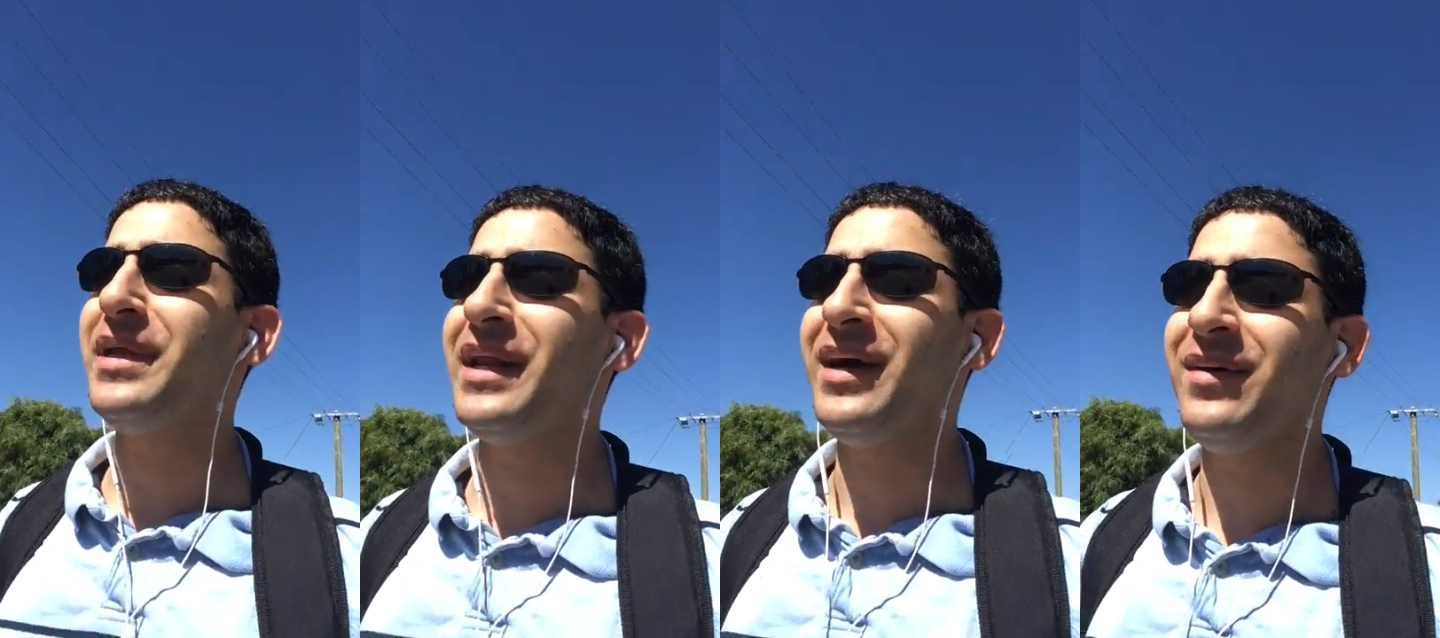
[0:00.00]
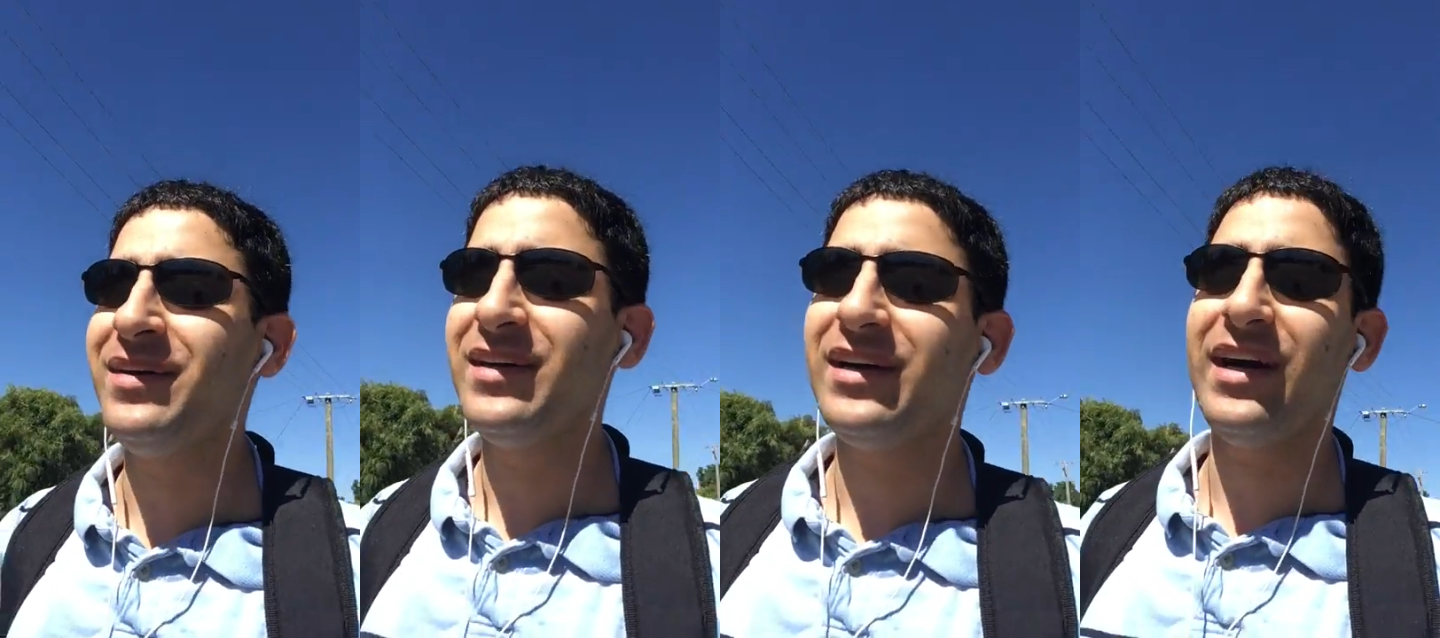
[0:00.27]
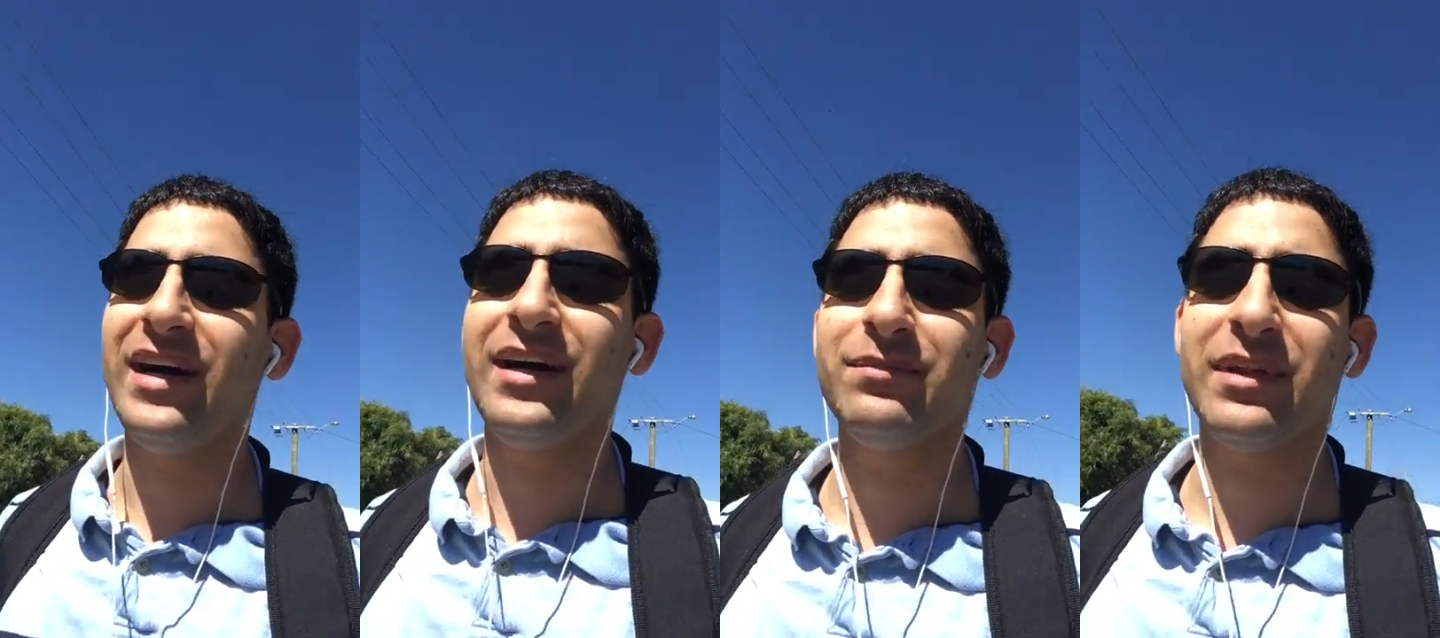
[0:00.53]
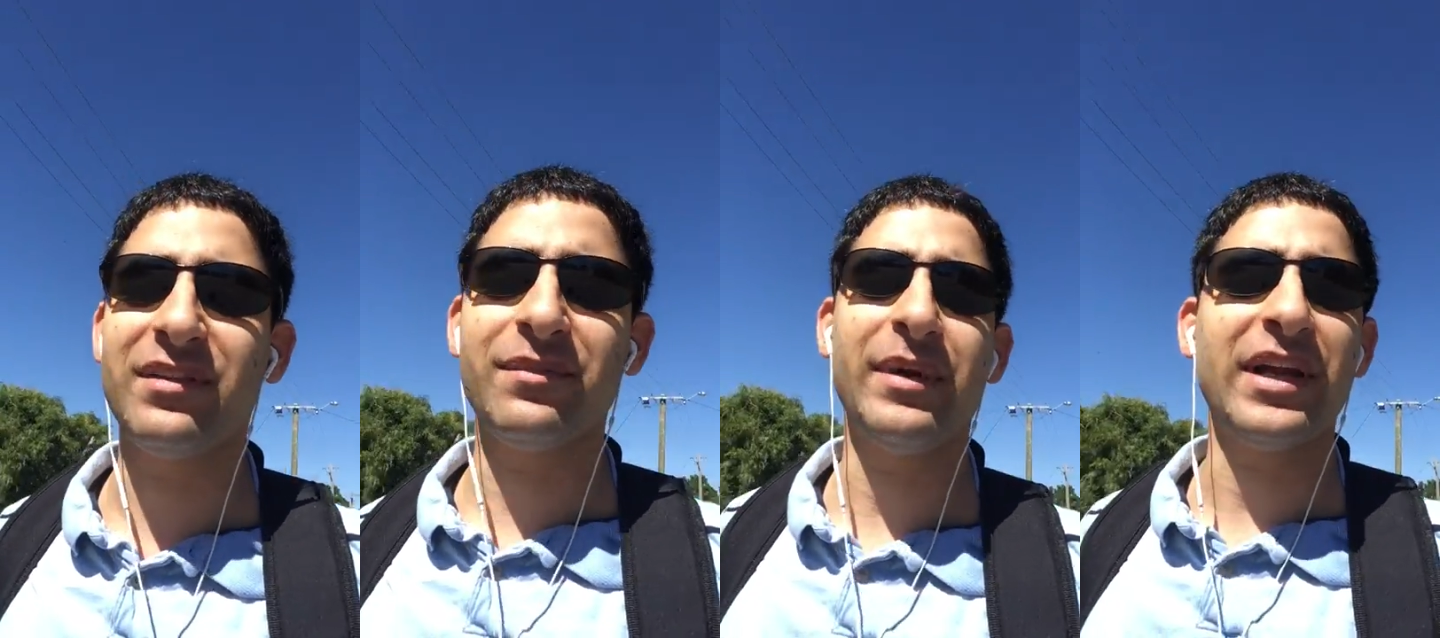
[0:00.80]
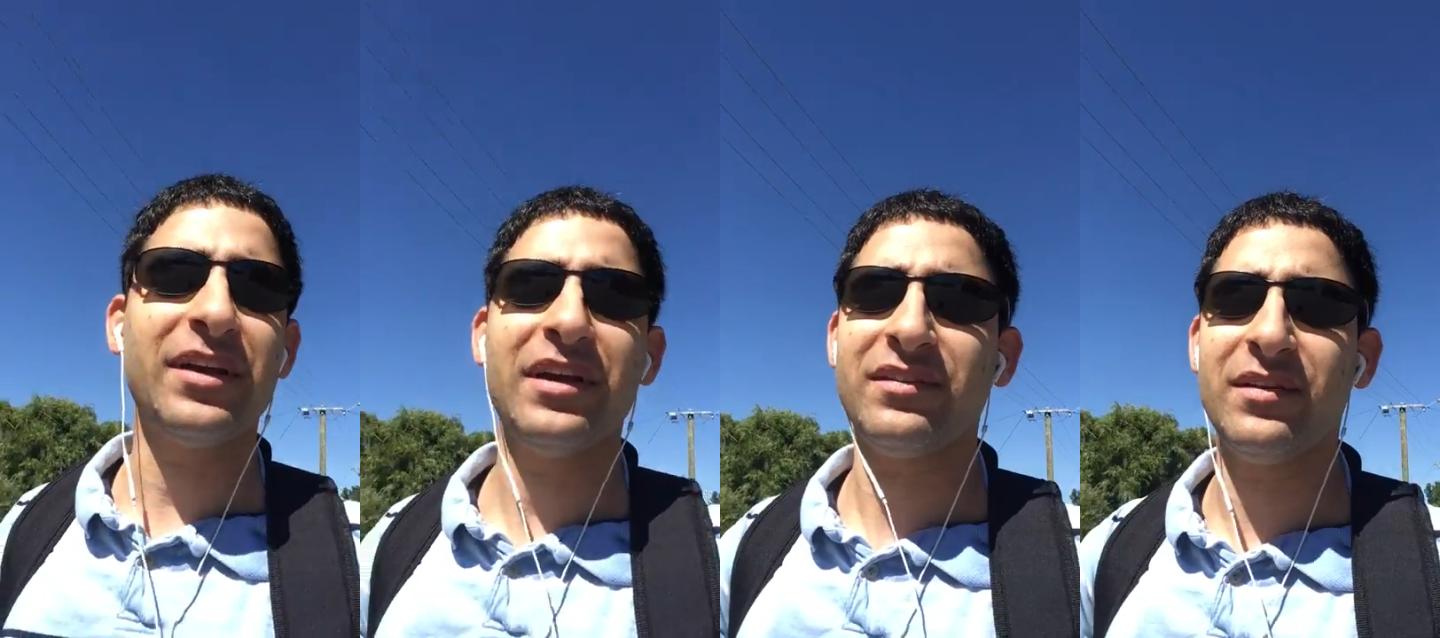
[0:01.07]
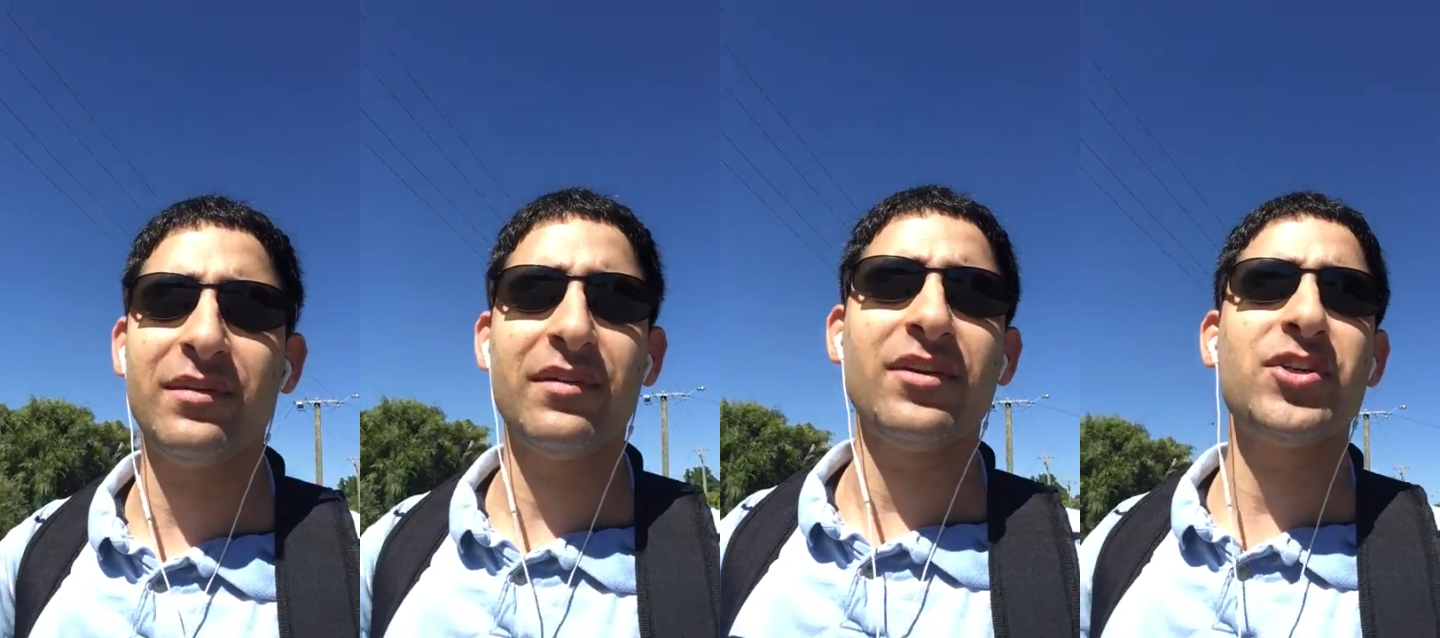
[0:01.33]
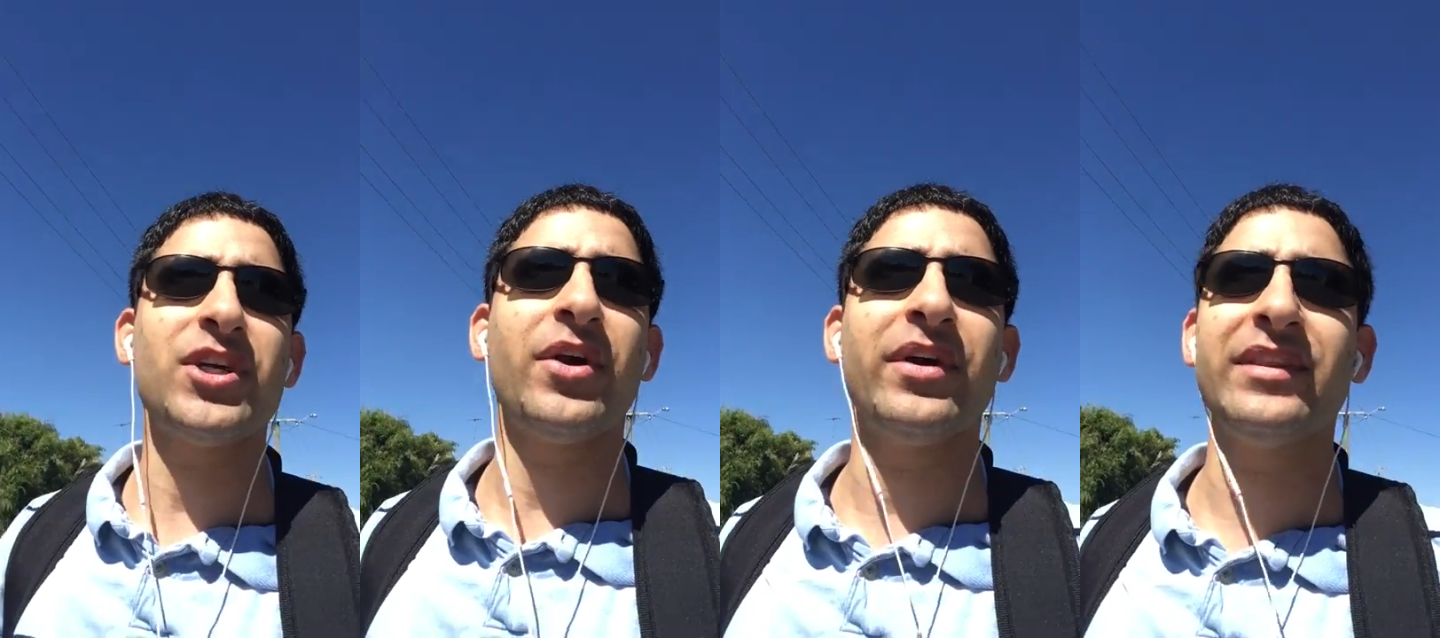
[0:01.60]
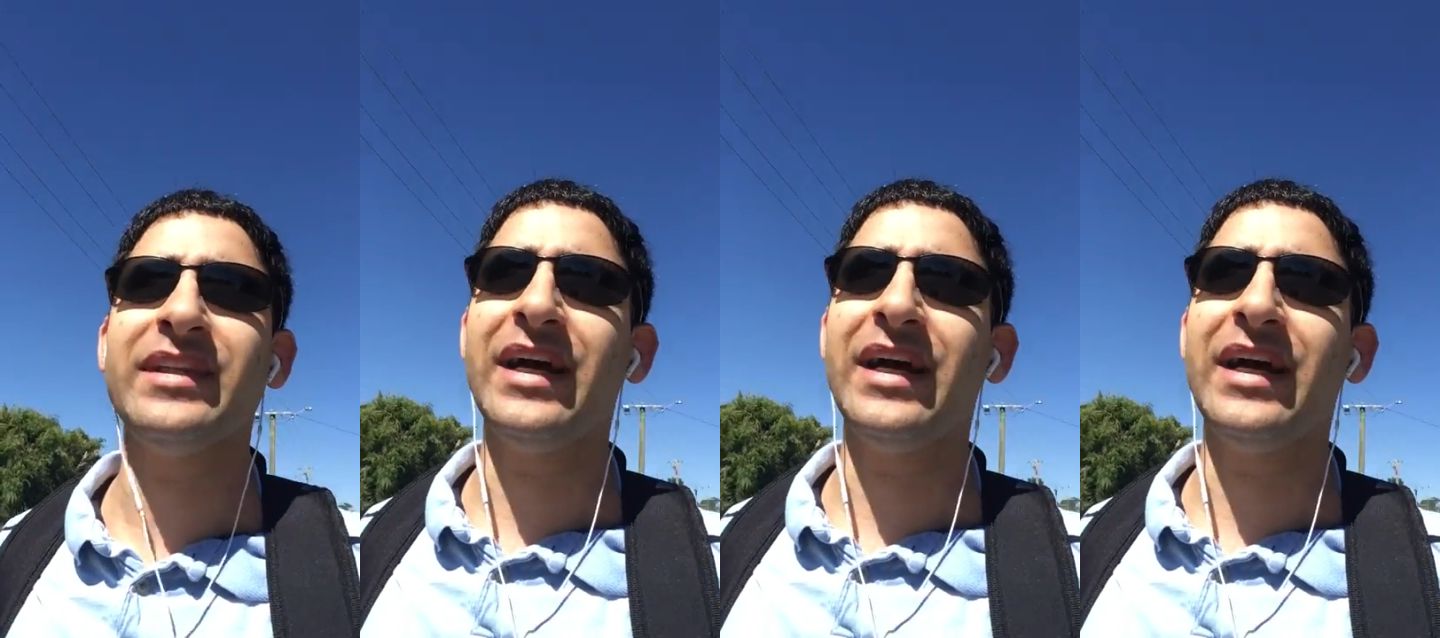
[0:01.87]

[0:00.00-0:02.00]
You know, um, doesn't matter. Sometimes I shower at